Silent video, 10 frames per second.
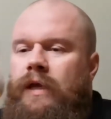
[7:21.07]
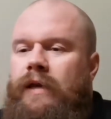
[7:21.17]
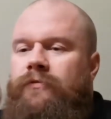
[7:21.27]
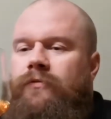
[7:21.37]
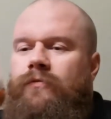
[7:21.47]

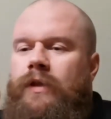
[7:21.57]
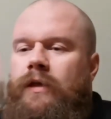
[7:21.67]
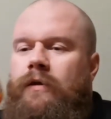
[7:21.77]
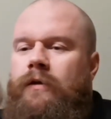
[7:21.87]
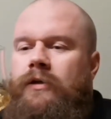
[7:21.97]
And if
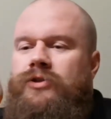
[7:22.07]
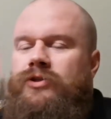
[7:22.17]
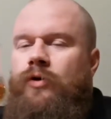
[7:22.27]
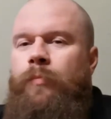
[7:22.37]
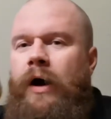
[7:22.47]
it's
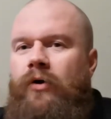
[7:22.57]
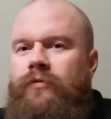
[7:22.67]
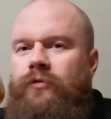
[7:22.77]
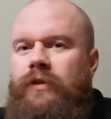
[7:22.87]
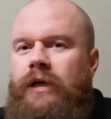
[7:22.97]
so
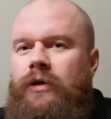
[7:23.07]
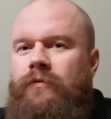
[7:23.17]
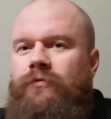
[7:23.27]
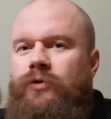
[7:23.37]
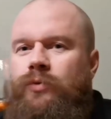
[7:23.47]
powerful that
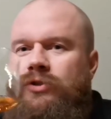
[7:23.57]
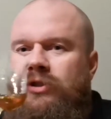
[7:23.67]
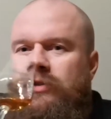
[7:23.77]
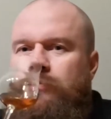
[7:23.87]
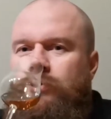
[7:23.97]
if you would
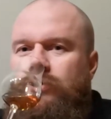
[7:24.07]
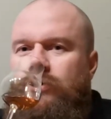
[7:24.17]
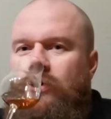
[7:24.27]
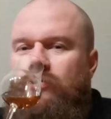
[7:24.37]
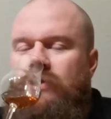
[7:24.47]
just put
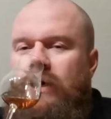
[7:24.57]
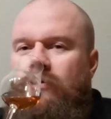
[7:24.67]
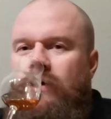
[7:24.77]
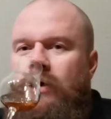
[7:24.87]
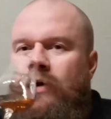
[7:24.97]
your nose
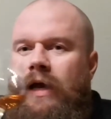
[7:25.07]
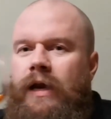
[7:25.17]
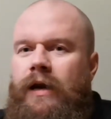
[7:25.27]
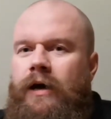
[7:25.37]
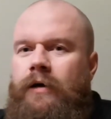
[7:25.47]
down there
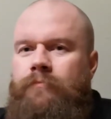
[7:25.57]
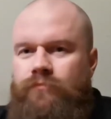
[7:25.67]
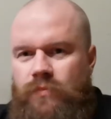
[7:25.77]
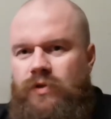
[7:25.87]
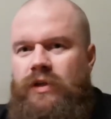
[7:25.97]
and
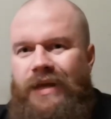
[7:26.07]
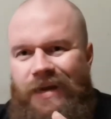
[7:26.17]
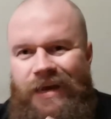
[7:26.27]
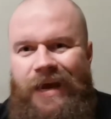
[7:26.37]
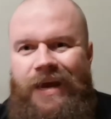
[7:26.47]

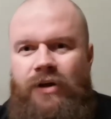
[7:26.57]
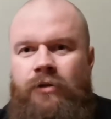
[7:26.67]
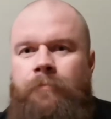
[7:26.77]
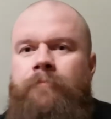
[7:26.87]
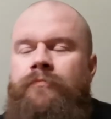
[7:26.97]

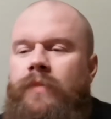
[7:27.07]
inhale,